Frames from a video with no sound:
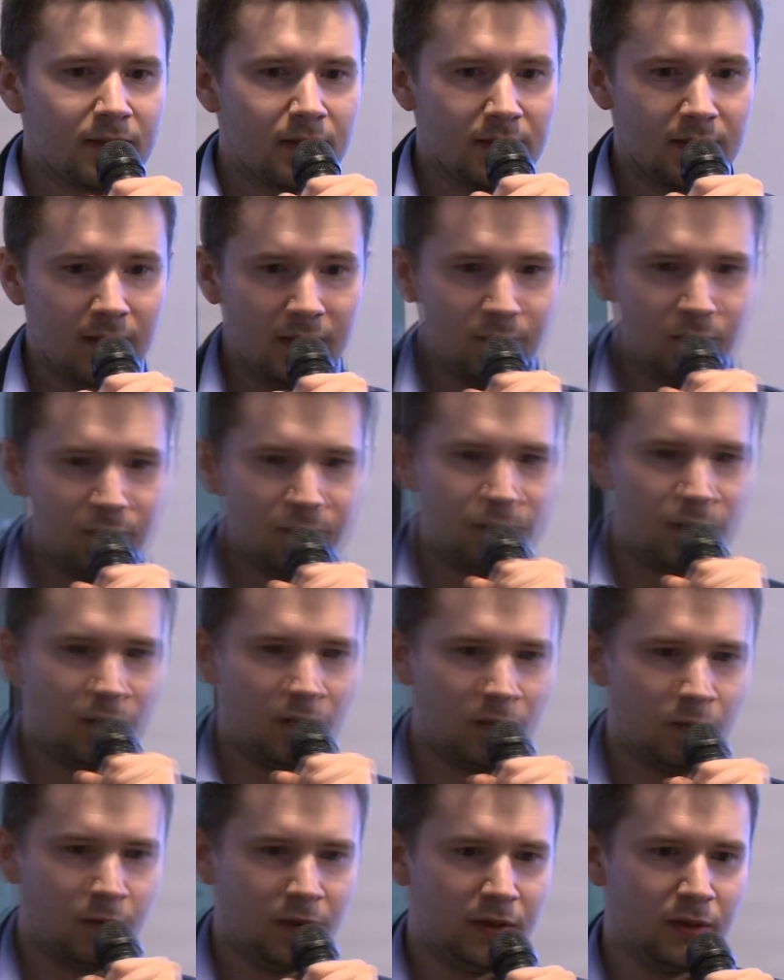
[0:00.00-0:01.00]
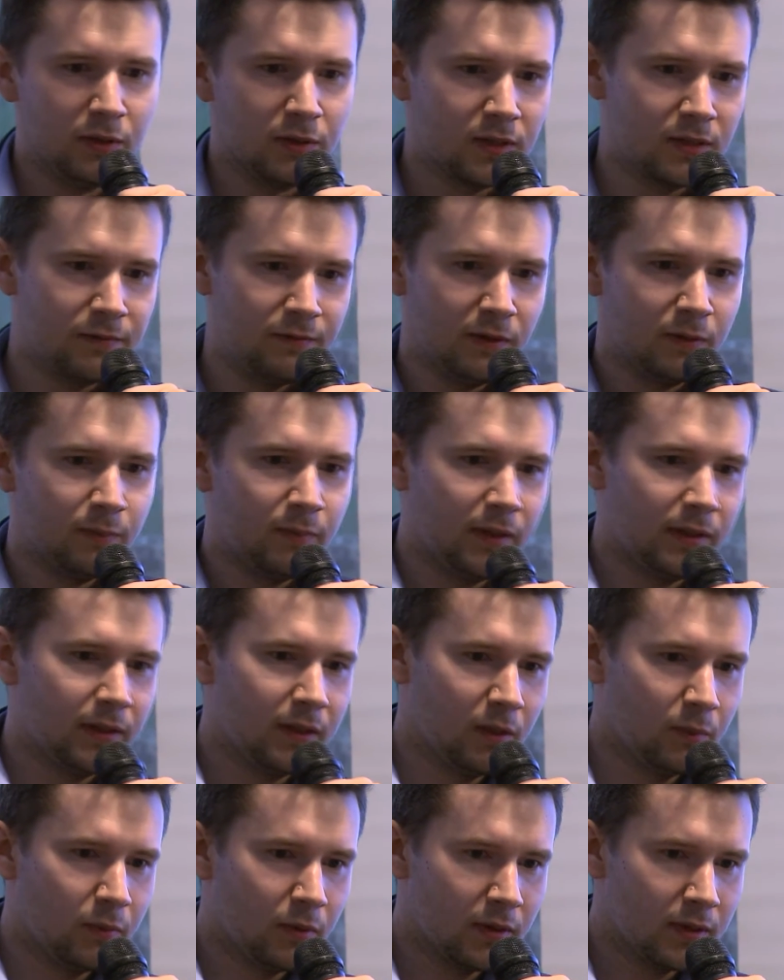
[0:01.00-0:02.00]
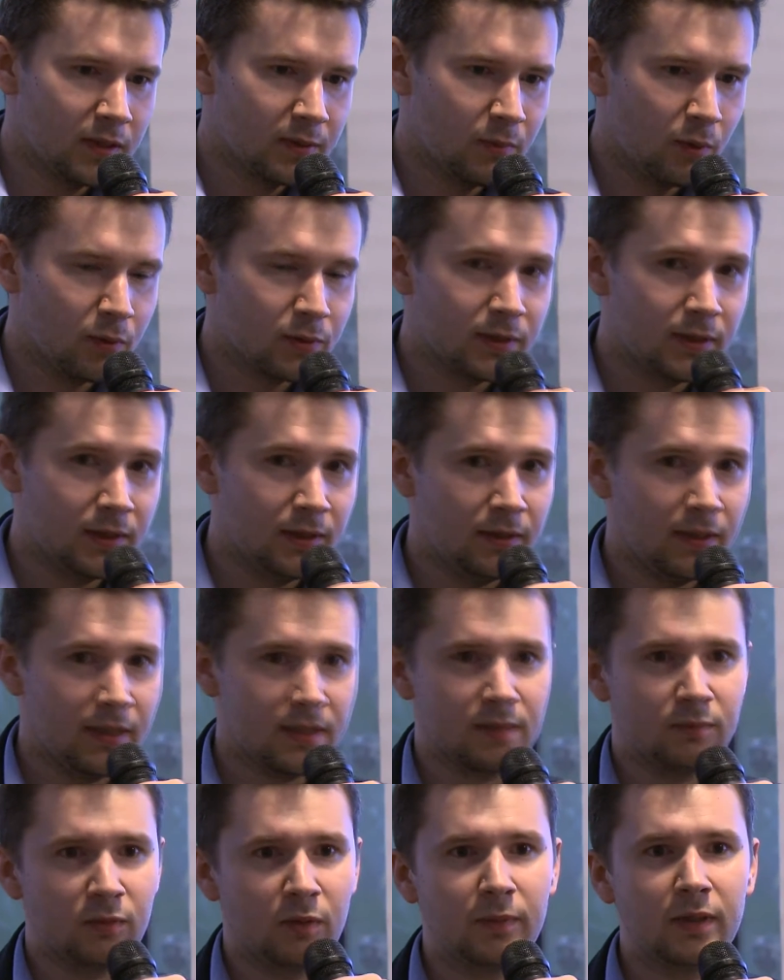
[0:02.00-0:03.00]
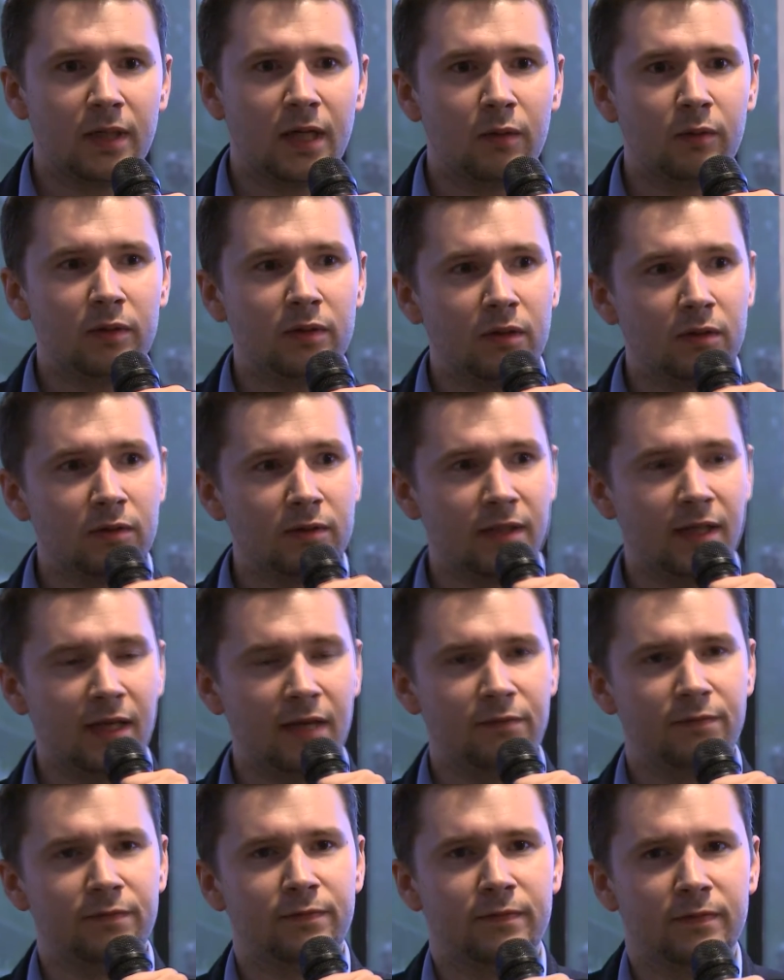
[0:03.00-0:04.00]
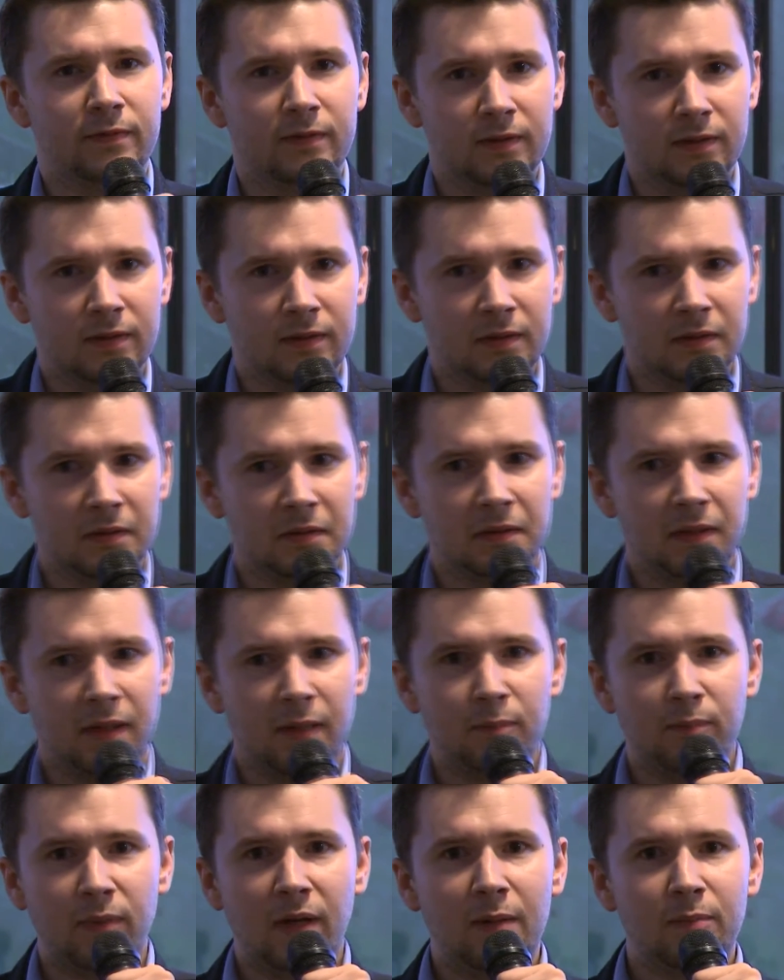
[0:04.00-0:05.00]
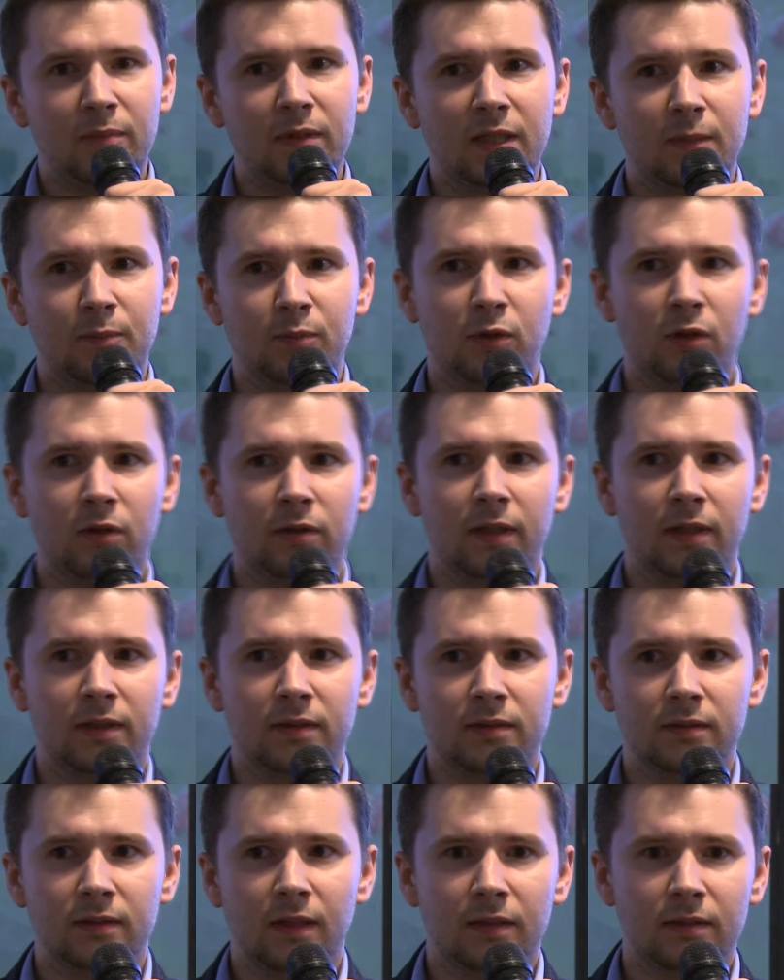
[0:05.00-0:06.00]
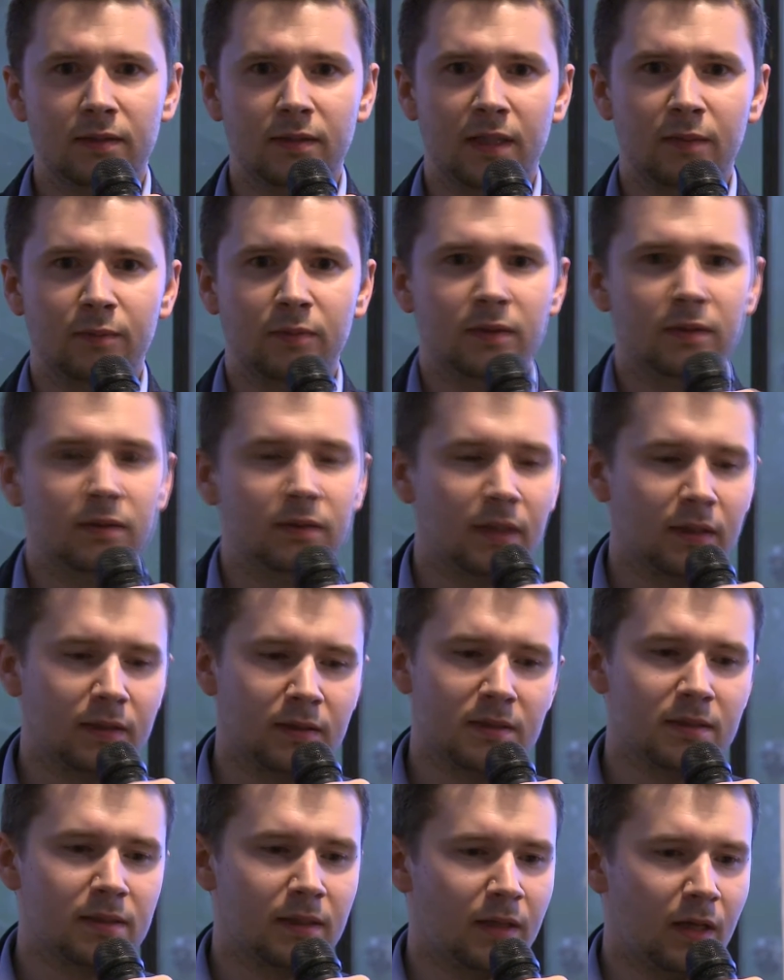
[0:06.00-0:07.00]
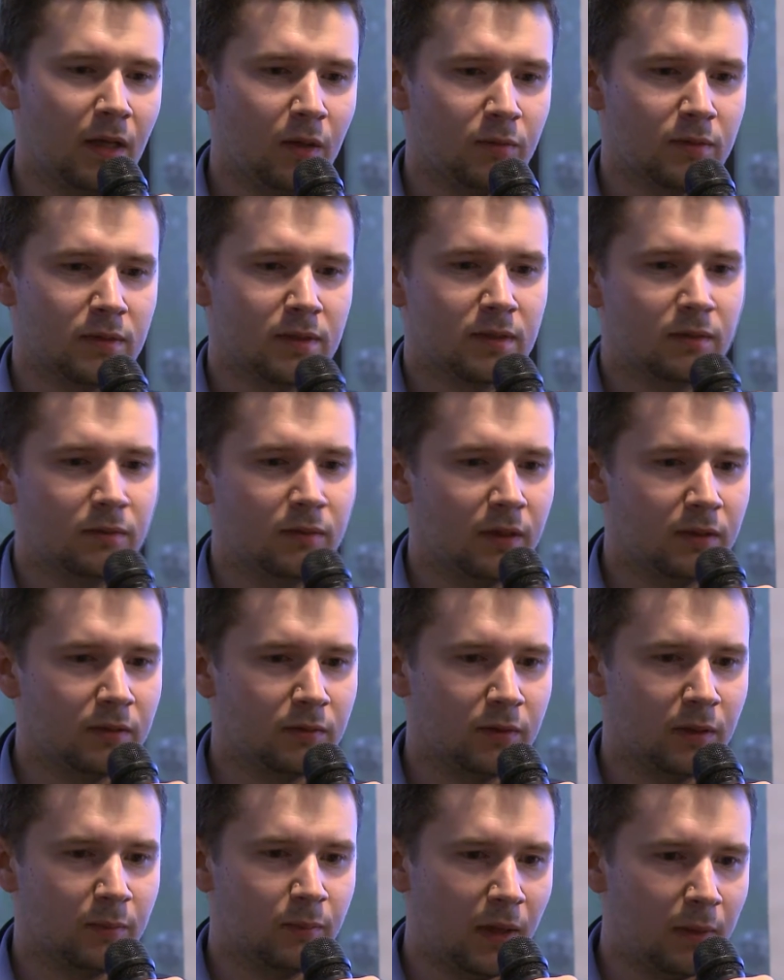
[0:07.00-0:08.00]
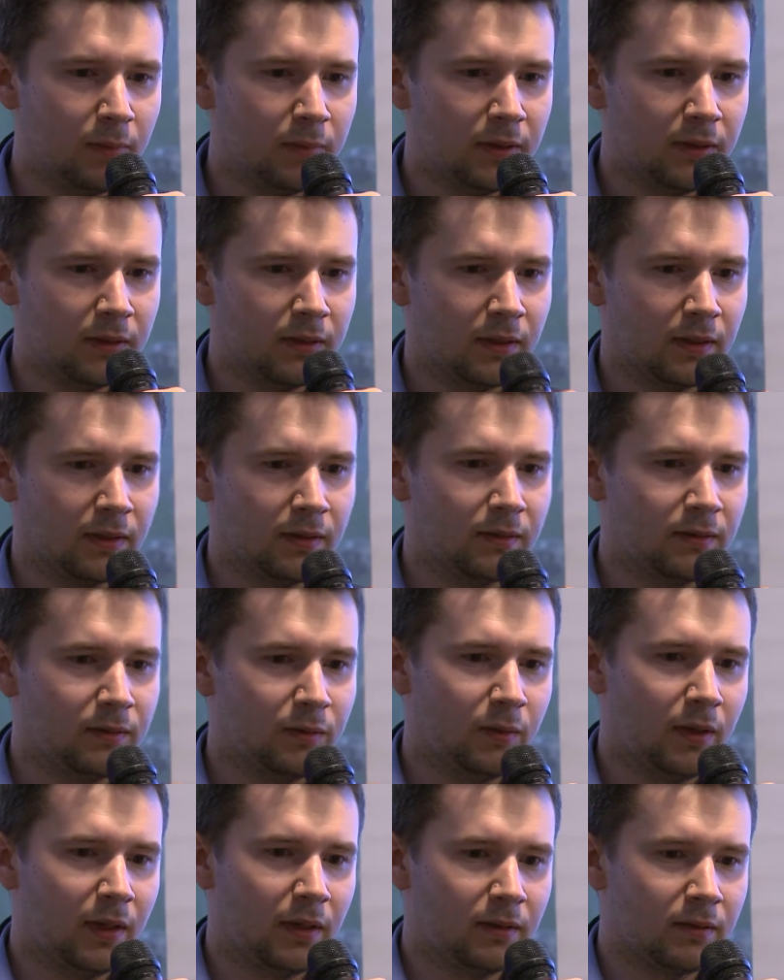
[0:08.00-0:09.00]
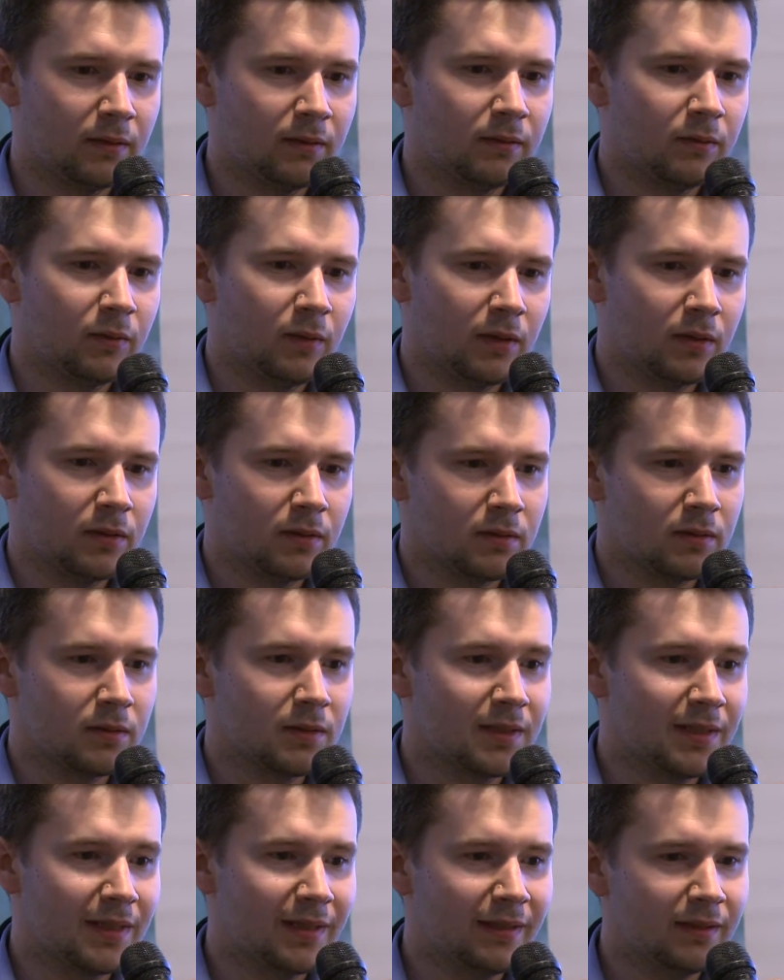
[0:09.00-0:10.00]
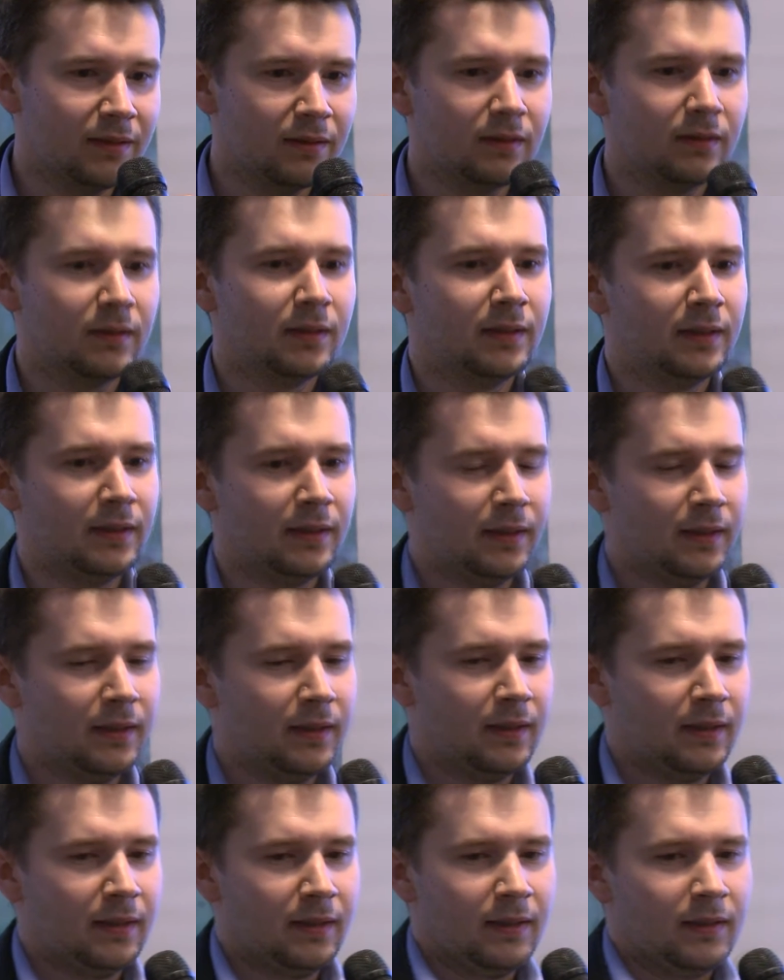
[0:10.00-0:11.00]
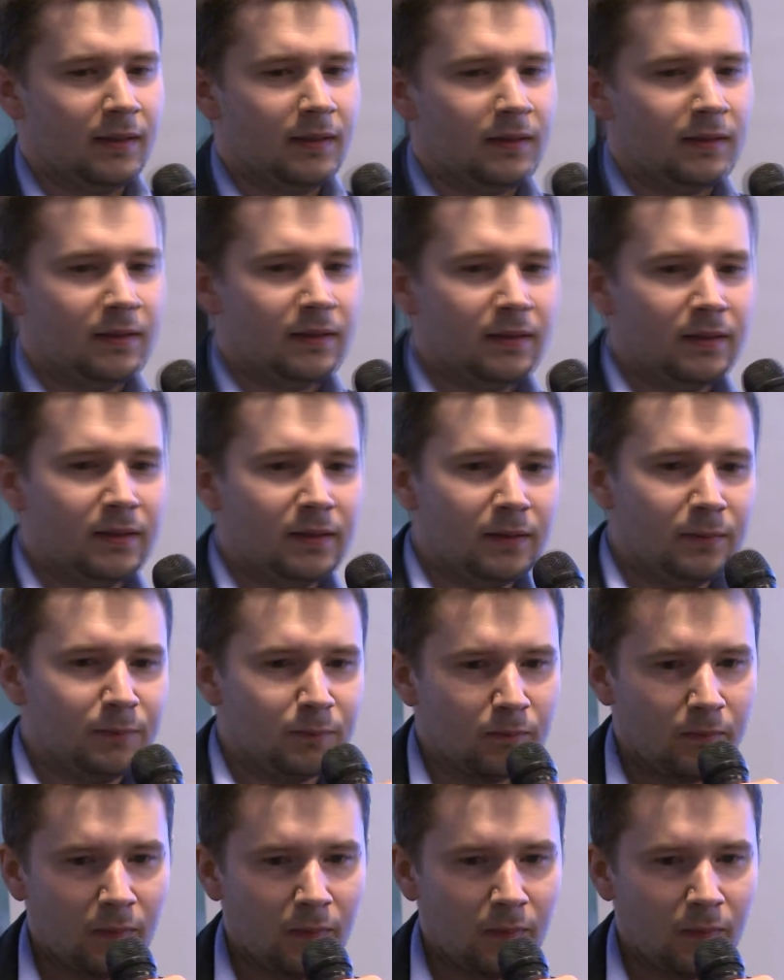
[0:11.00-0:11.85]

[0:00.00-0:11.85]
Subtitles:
I said before, we use third-party components mostly. As a Mobica, we don't have a public product that is announced to the public, and you can see it.